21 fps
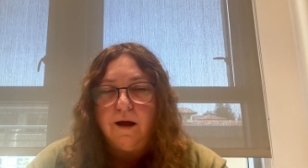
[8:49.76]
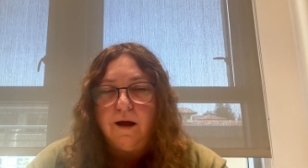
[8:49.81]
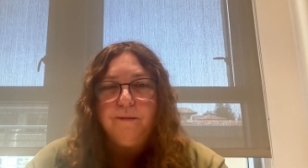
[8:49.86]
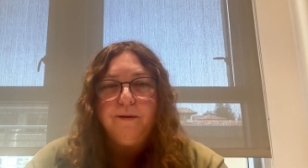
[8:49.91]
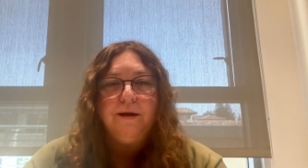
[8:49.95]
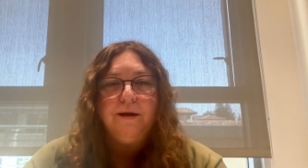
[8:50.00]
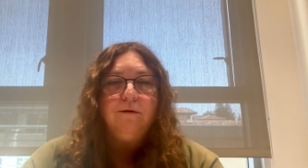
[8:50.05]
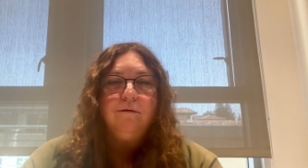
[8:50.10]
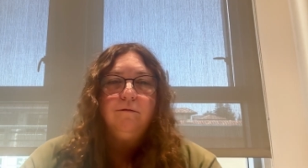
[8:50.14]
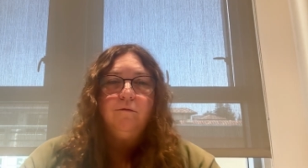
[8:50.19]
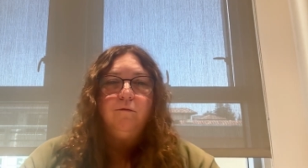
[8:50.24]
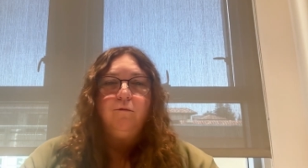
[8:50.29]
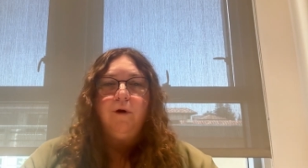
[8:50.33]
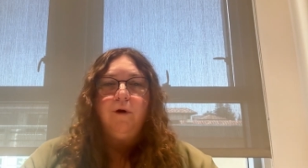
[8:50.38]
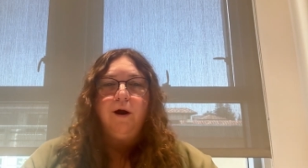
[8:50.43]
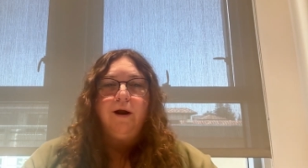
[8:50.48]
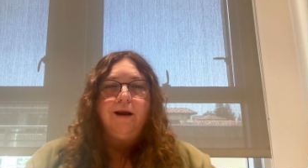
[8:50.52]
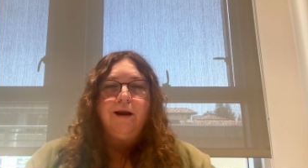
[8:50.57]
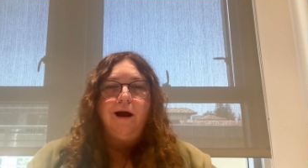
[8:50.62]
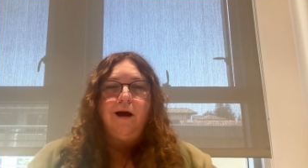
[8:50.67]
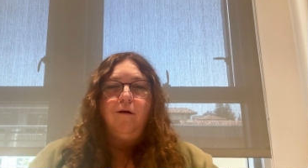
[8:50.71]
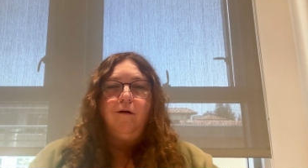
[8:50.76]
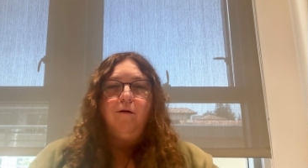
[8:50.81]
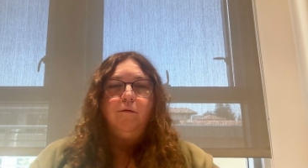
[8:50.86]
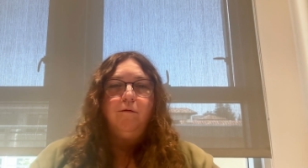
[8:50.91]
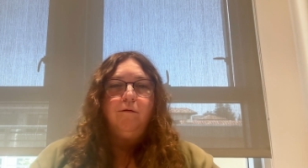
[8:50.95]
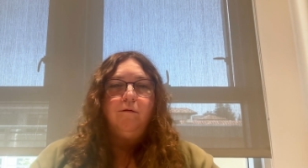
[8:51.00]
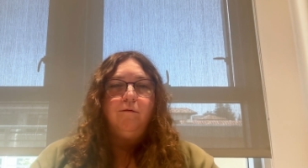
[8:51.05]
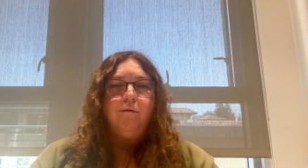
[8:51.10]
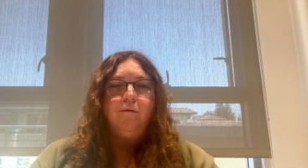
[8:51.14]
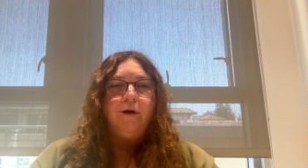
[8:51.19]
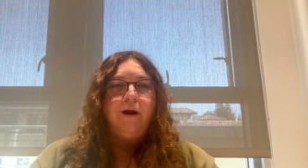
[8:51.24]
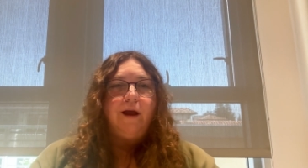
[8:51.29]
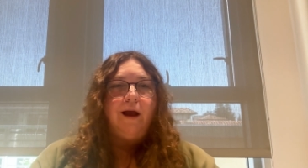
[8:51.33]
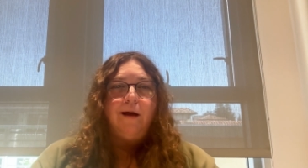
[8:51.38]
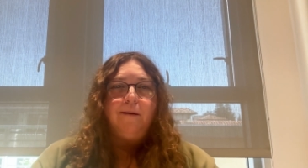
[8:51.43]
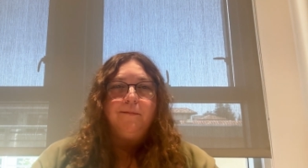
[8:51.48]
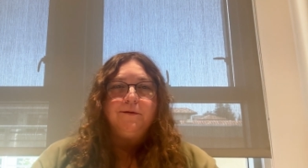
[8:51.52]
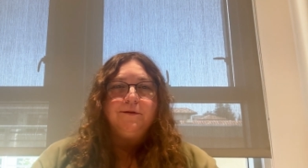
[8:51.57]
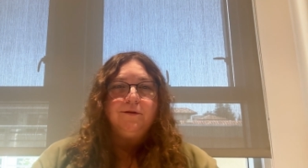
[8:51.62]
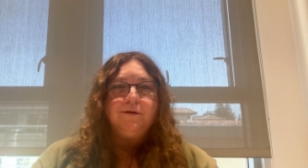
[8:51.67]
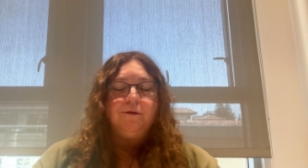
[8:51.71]
I mean, right now we
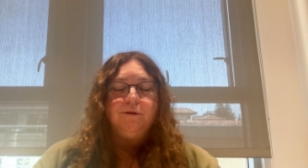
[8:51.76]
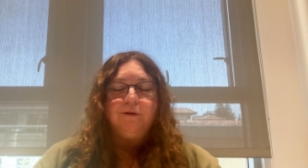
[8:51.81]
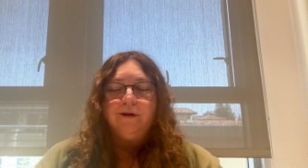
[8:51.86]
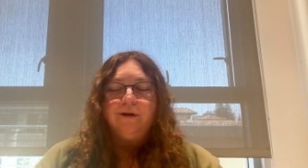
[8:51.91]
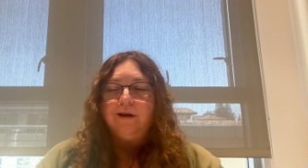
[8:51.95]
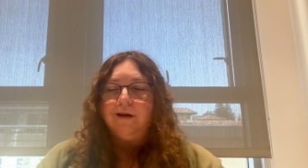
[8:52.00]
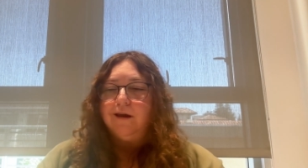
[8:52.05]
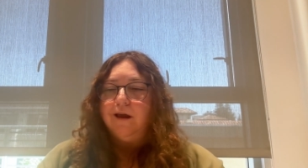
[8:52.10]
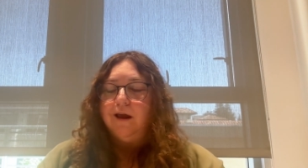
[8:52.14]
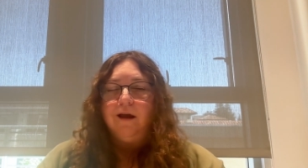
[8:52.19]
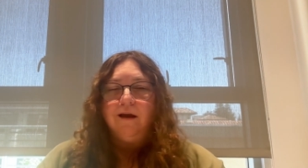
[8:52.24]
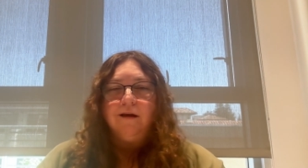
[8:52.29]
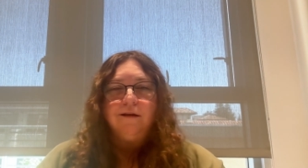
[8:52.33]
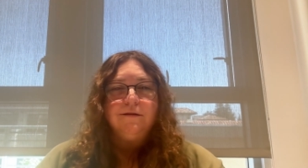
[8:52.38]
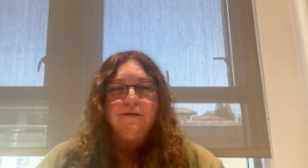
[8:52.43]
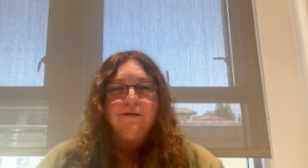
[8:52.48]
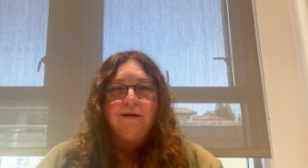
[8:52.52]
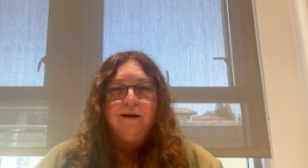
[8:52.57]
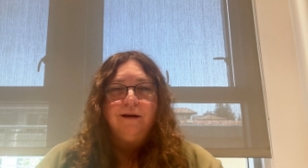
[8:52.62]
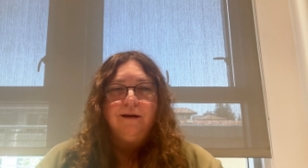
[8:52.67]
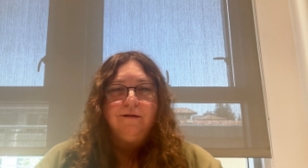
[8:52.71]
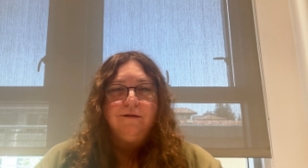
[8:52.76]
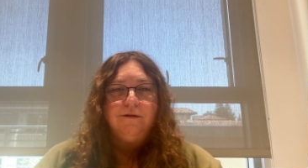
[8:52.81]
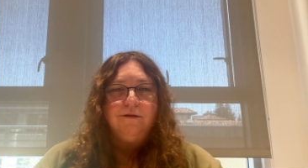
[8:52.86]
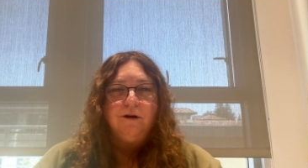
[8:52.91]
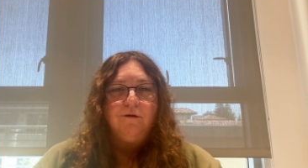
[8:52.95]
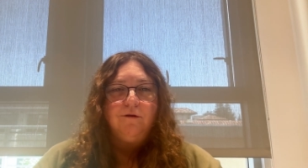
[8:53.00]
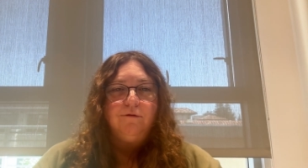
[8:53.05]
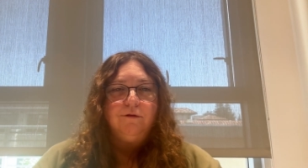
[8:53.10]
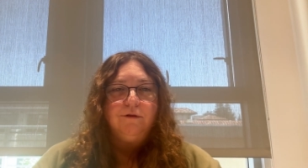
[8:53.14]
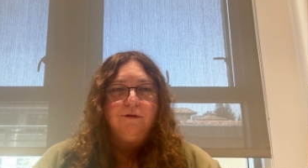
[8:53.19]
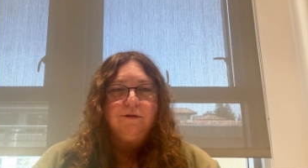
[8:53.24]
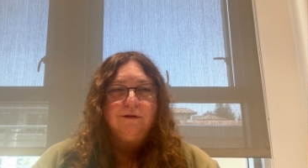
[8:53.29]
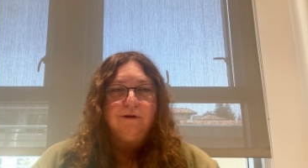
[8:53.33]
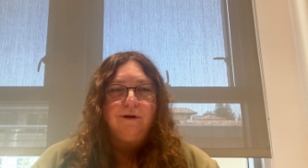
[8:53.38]
absolutely can't and don't.